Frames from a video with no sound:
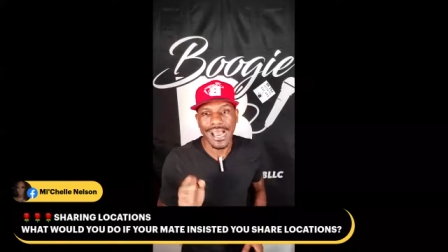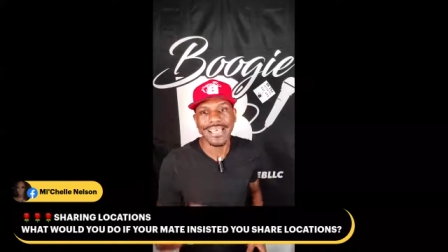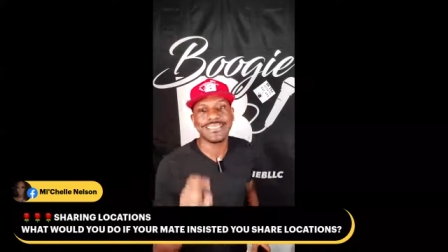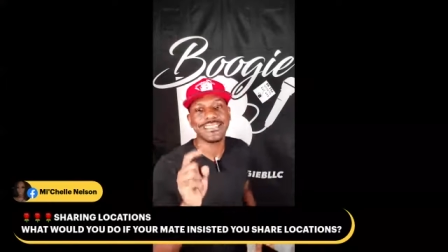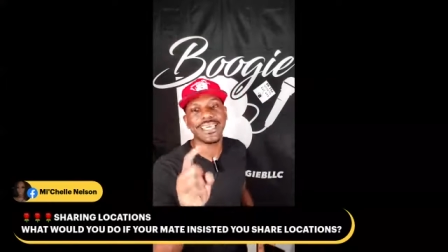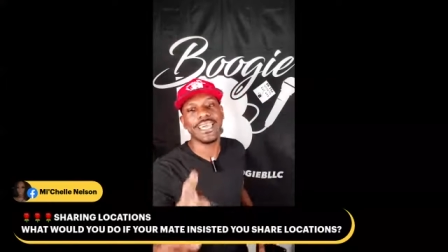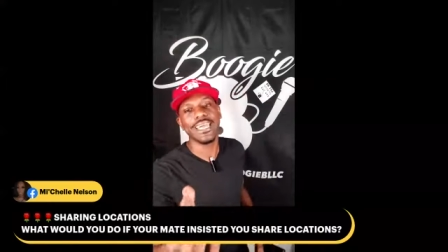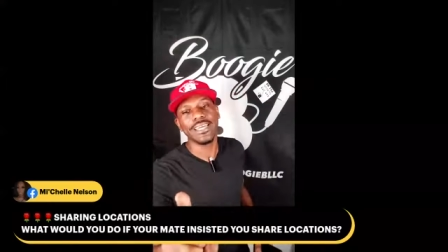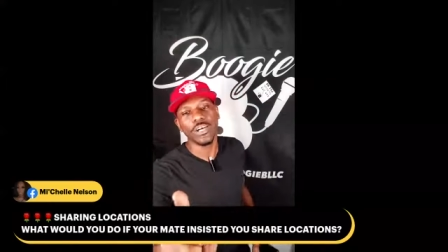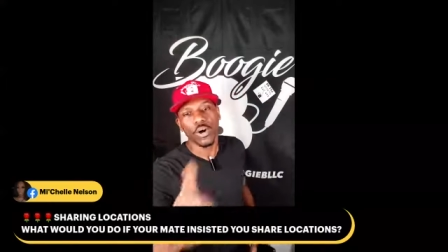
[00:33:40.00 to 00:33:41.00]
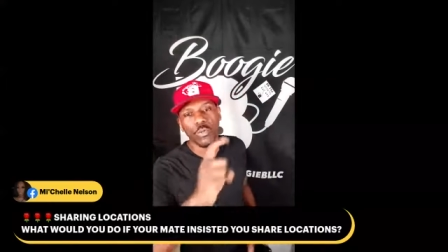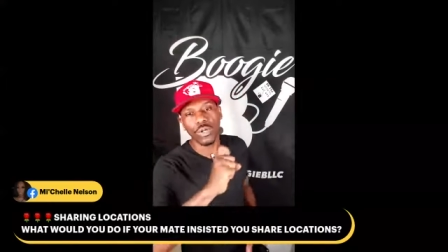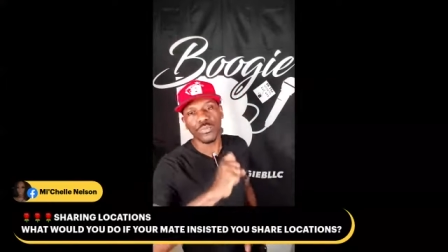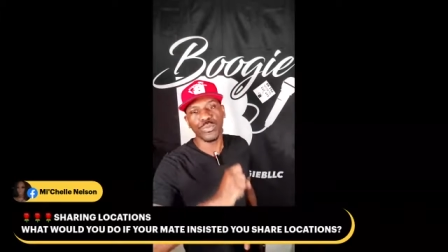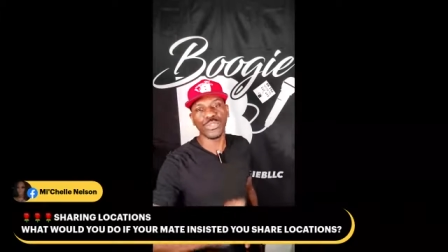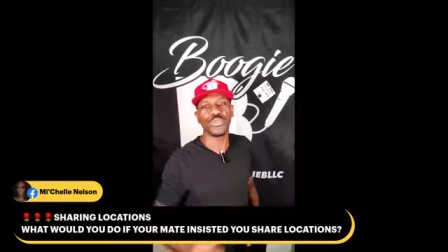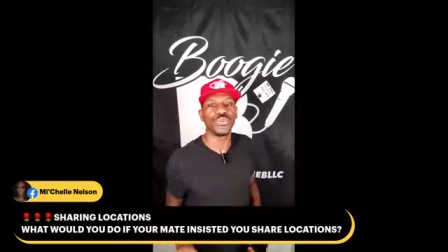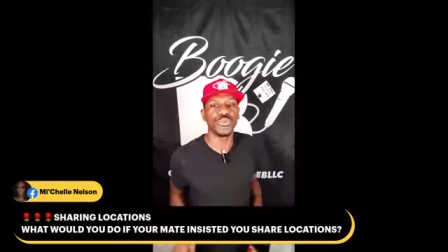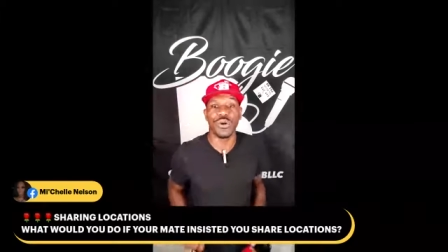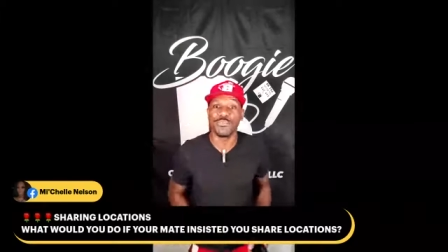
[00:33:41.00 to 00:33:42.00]
I said, what would you
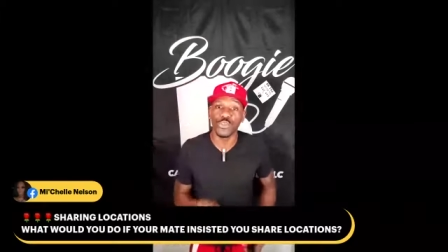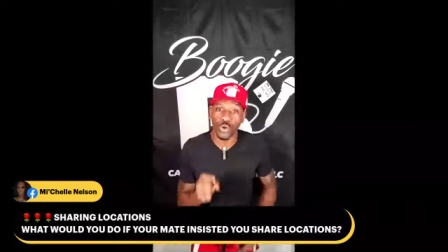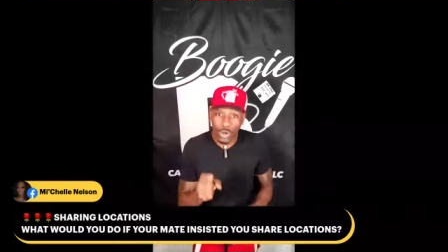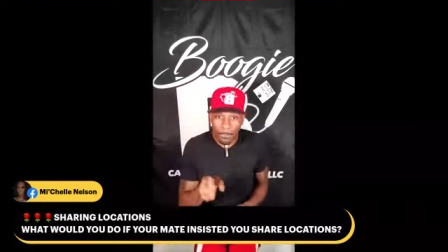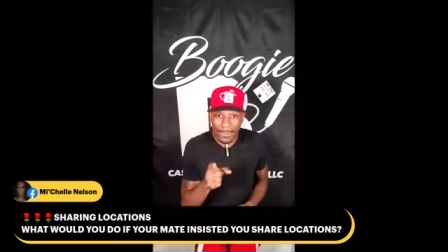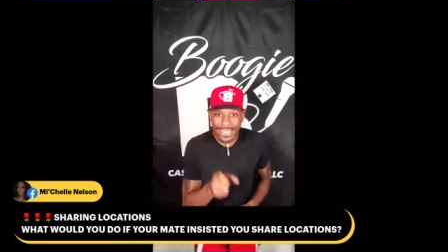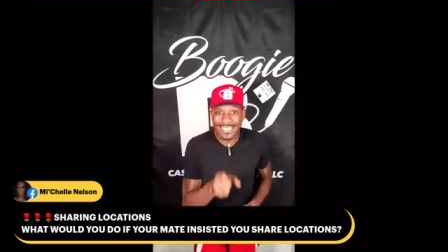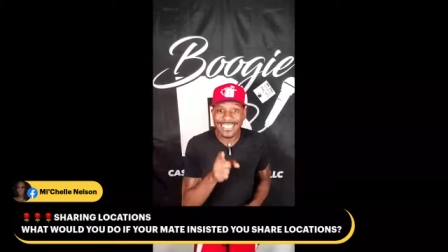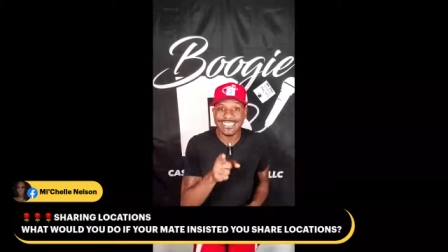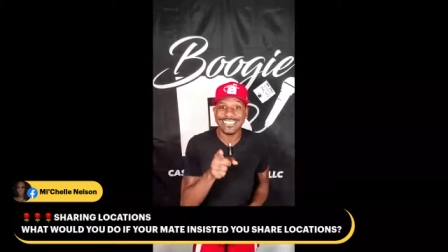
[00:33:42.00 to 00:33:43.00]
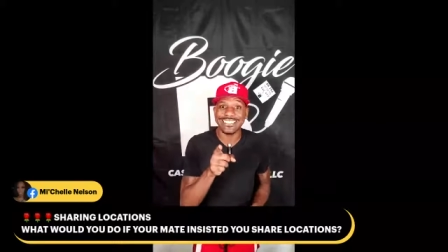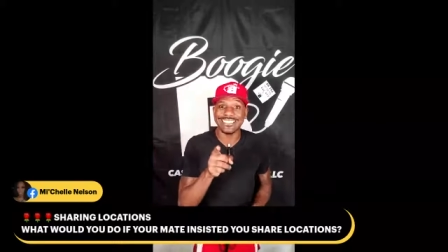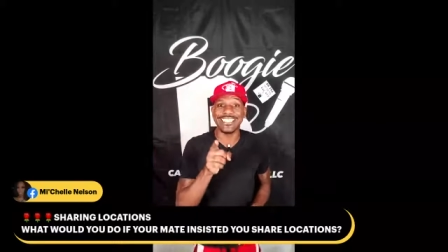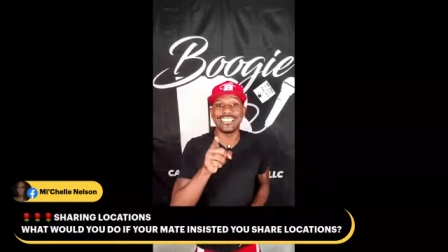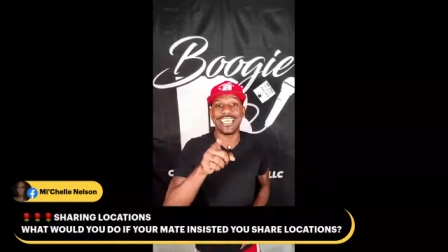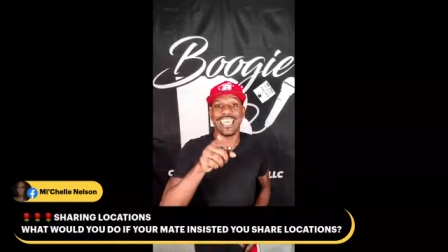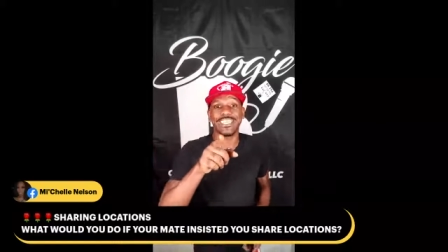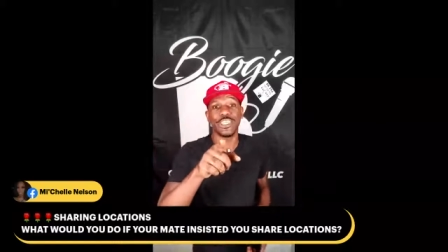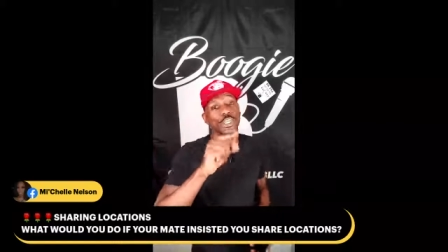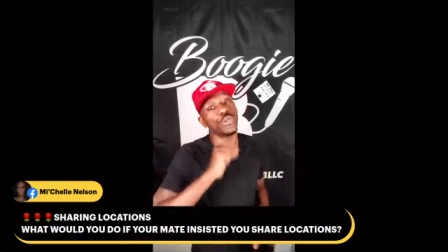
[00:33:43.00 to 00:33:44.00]
do if your mate insisted that
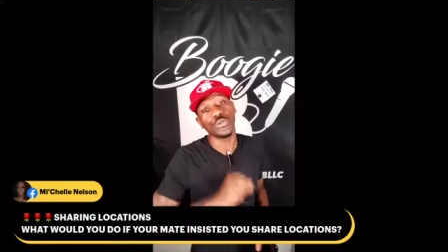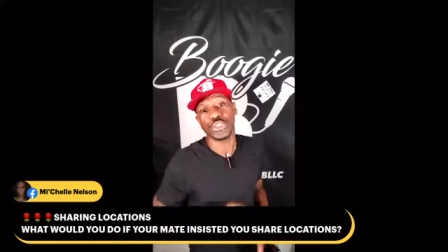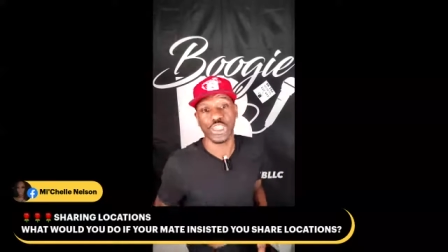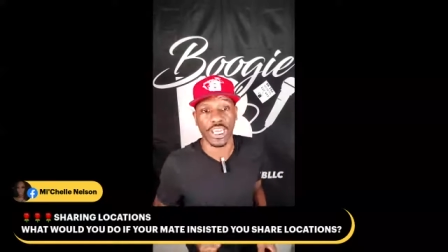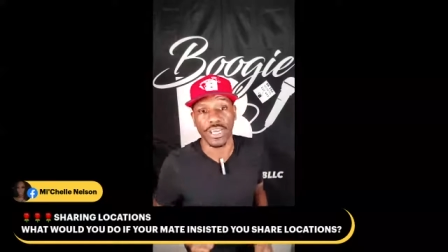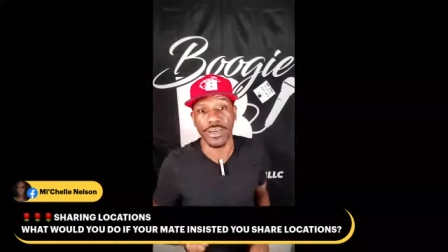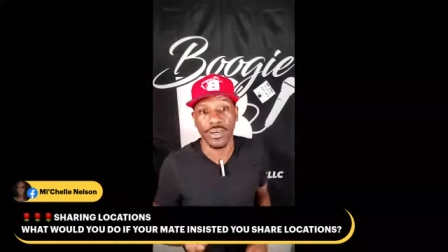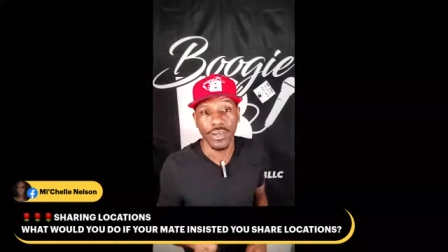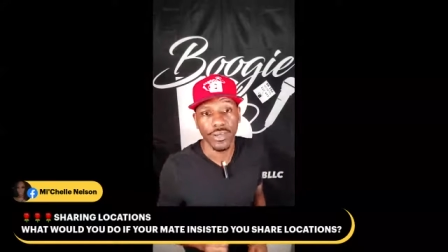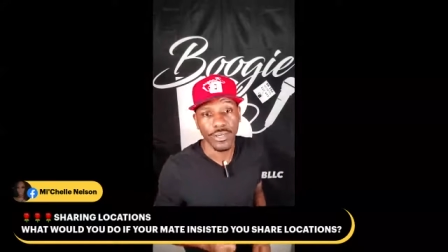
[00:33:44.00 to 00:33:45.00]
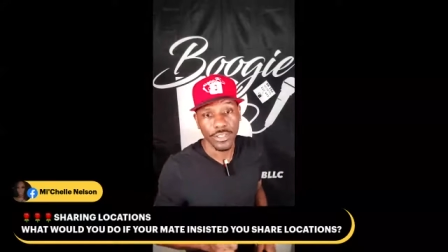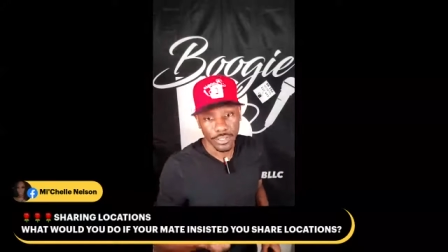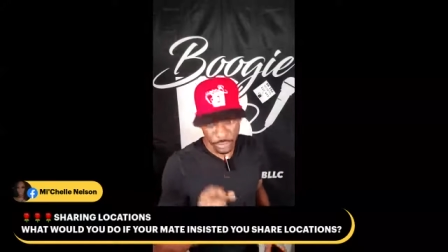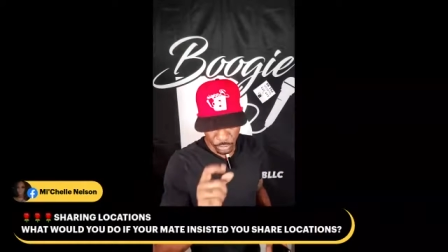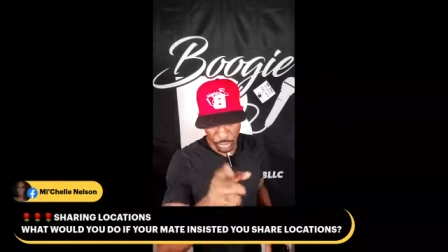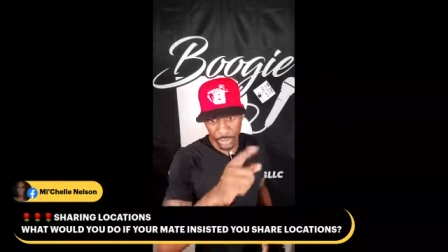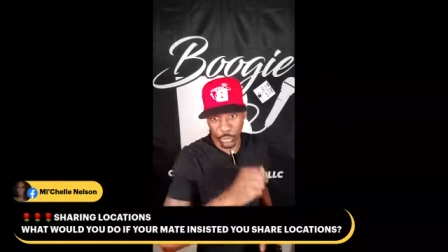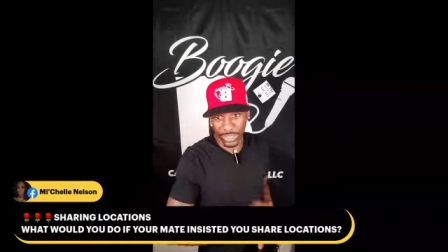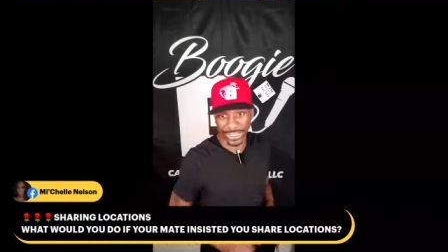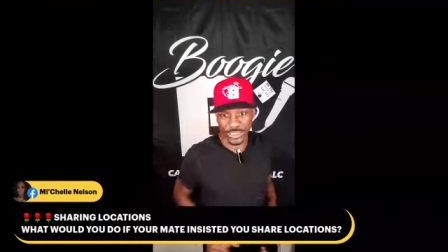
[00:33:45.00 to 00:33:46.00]
you share your
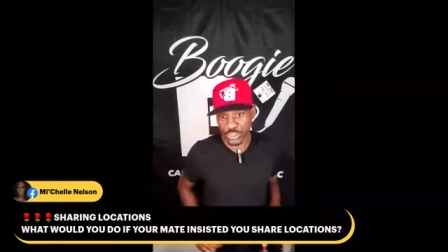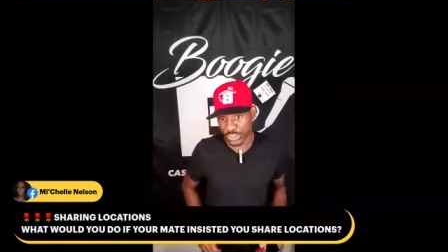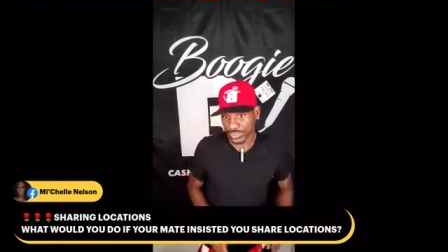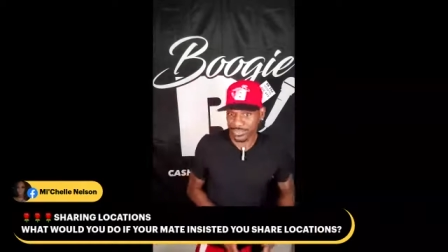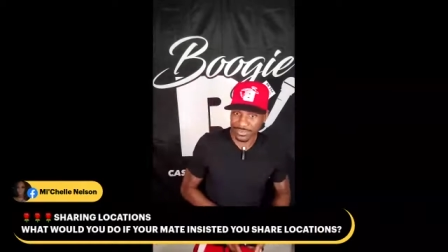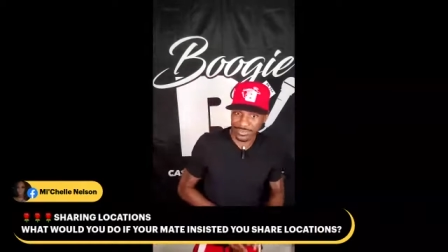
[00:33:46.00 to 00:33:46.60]
location?